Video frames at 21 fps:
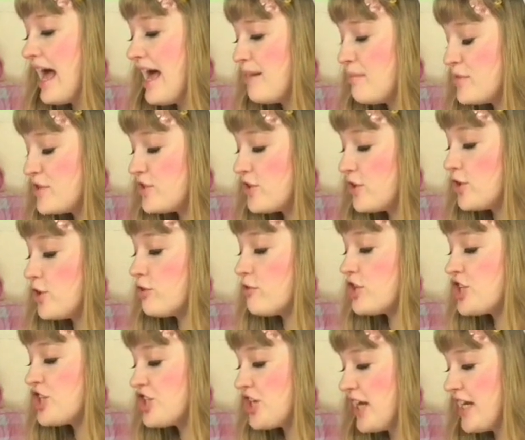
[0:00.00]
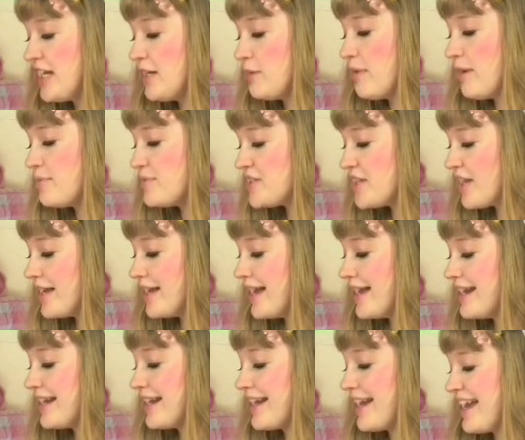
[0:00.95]
Amazon, or a shady website
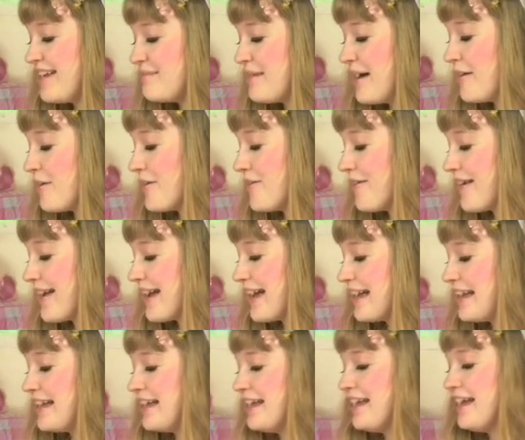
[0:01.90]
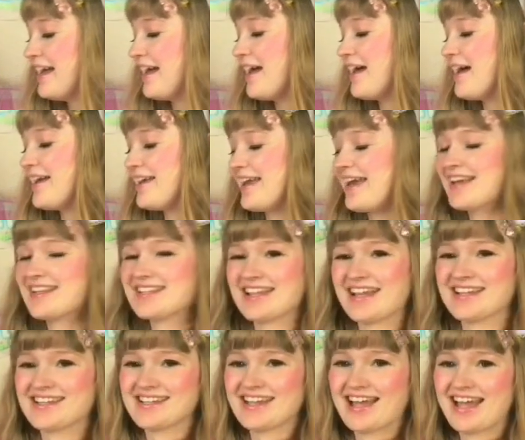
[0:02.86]
and it came out okay. Yes,
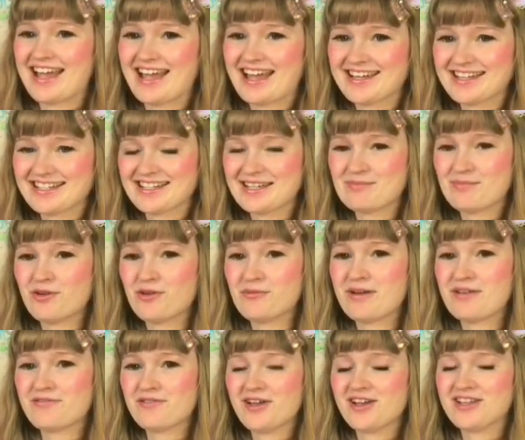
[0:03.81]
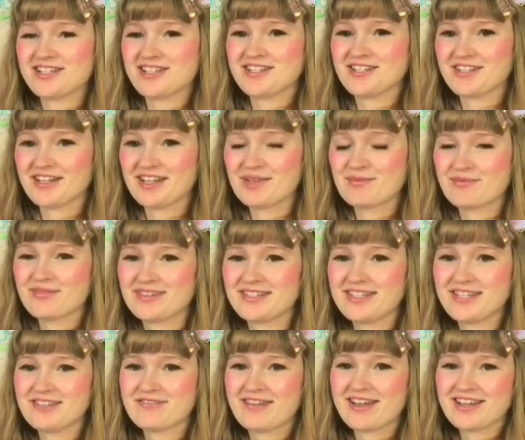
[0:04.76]
I actually bought my first Angelic
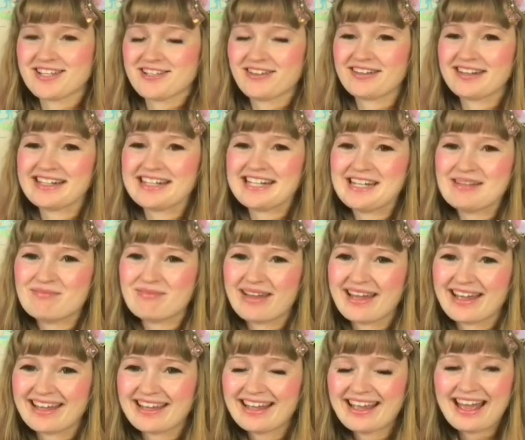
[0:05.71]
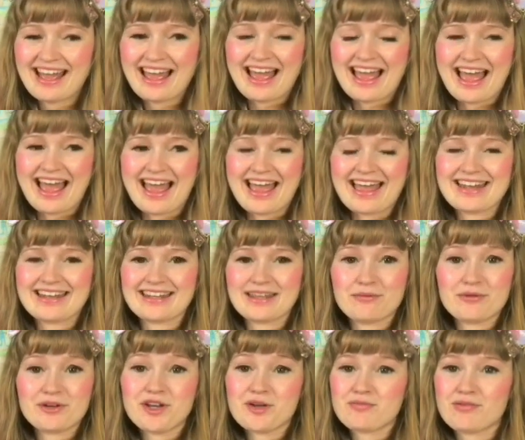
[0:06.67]
Pretty dress on eBay and there
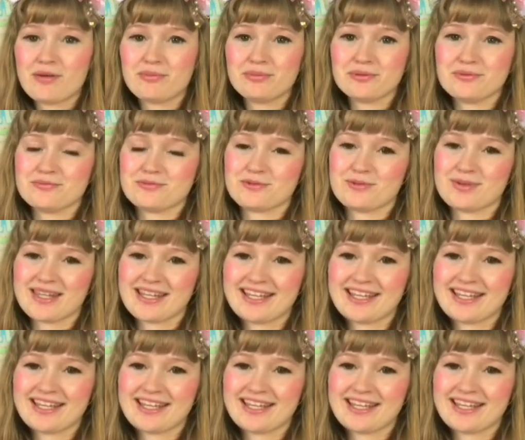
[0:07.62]
were no problems with